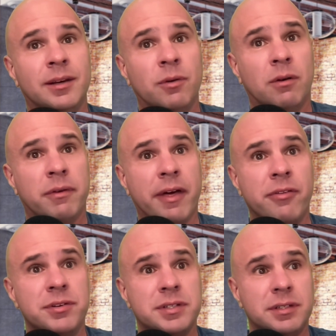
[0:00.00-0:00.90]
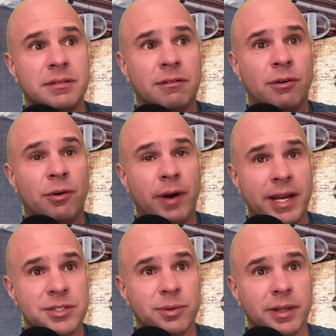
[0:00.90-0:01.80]
Well, with others, it just
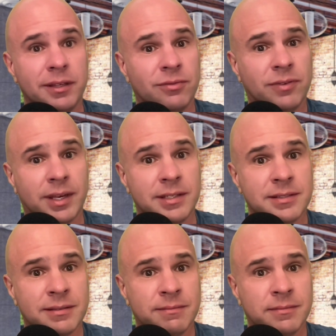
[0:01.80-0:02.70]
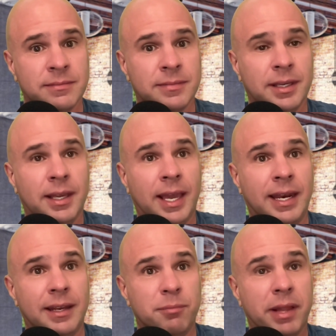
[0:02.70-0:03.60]
gradually fades.
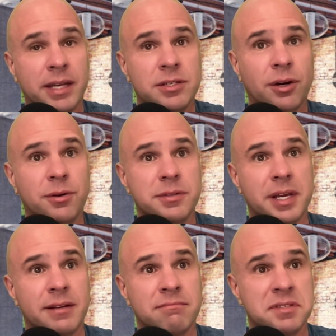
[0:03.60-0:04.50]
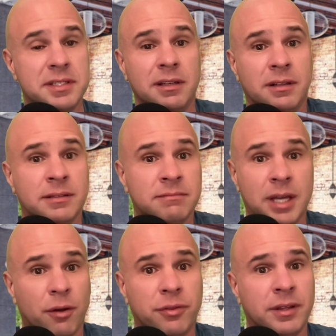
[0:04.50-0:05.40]
And it plateaus at still a
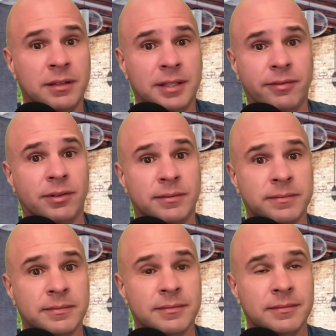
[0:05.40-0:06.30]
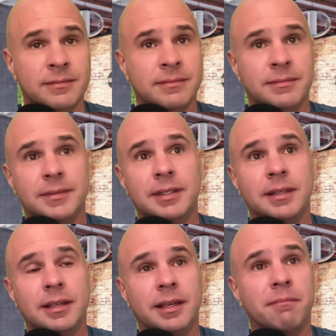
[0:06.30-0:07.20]
healthy level.
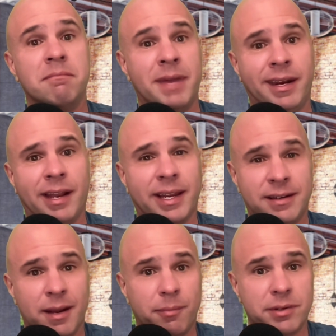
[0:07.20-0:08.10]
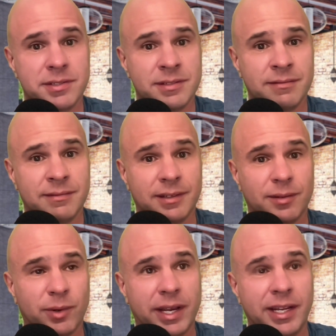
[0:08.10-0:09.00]
Men like numbers.
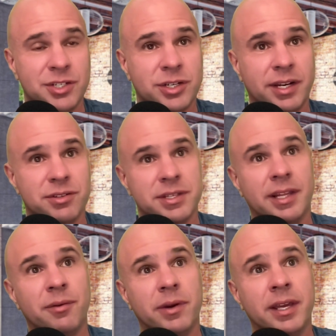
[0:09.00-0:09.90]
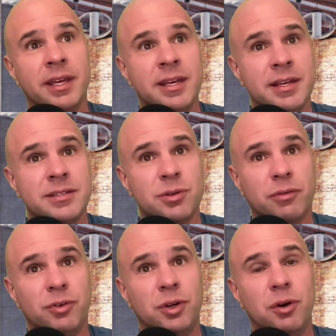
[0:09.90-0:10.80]
We're kind of engineers in that way. So
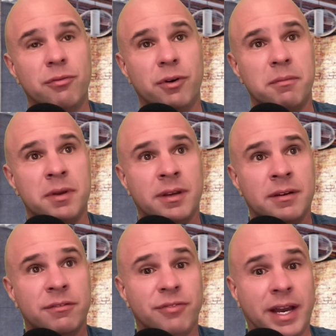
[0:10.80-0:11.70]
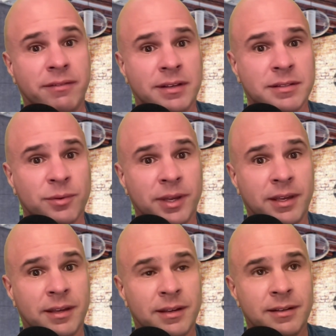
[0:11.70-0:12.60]
if you go from 5 days a
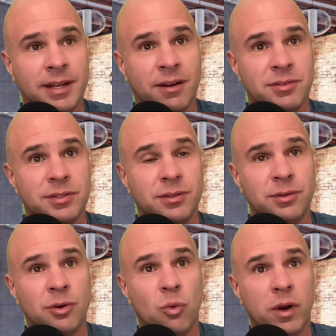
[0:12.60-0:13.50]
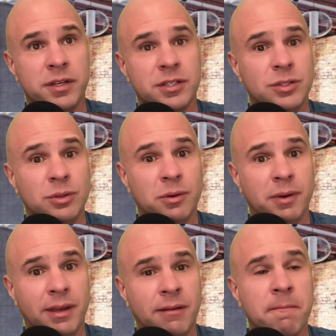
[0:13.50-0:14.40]
week down to 1 to 2 a
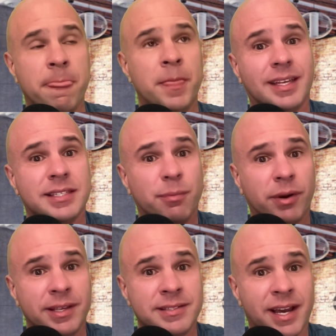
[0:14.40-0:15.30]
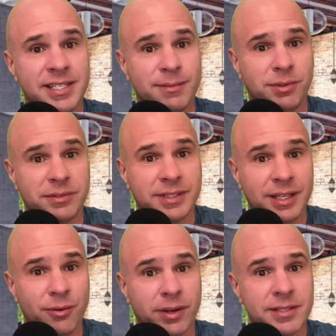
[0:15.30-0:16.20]
week, that's a pretty sizable
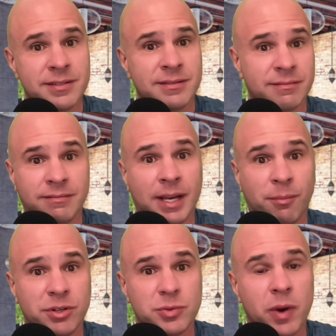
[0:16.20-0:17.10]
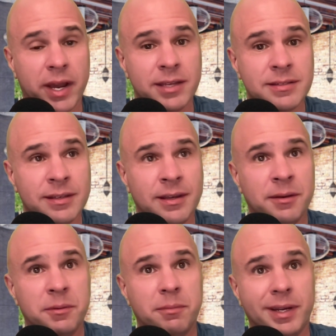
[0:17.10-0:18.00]
decrease, numbers-wise,
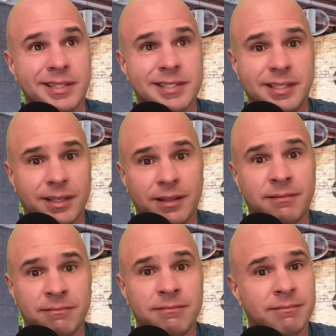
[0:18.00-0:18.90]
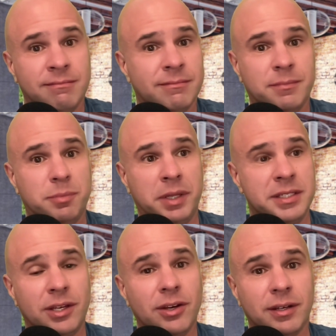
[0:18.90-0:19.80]
but it's still
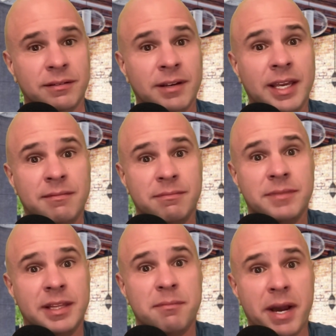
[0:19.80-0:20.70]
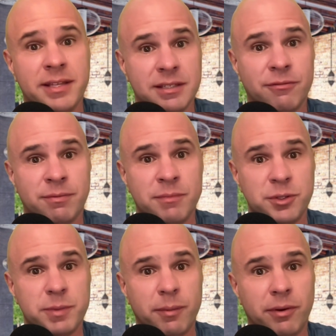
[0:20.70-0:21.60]
plenty good in the minds of
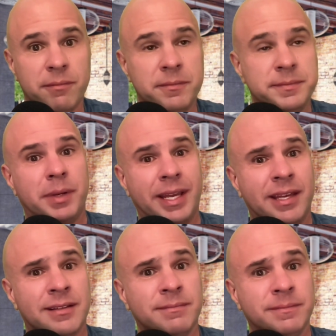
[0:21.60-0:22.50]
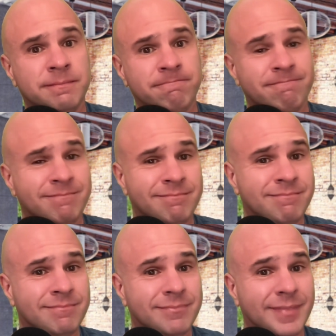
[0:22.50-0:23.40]
most people. But again,
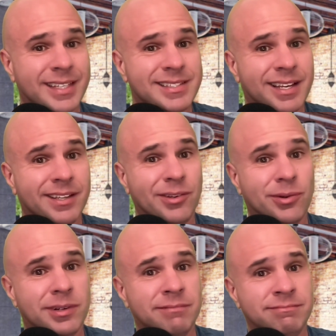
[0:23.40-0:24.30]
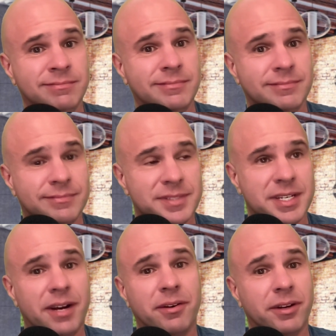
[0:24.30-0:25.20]
that's not your
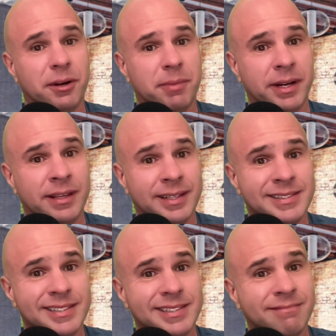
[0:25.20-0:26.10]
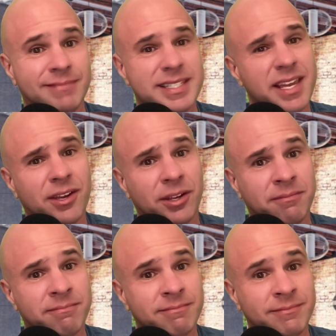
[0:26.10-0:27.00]
scenario here, buddy. This ain't good.
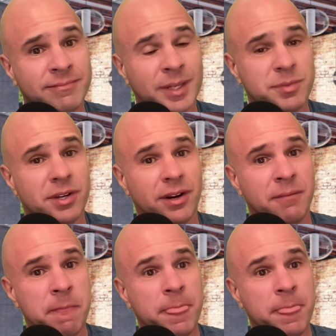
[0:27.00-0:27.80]
I'm sorry.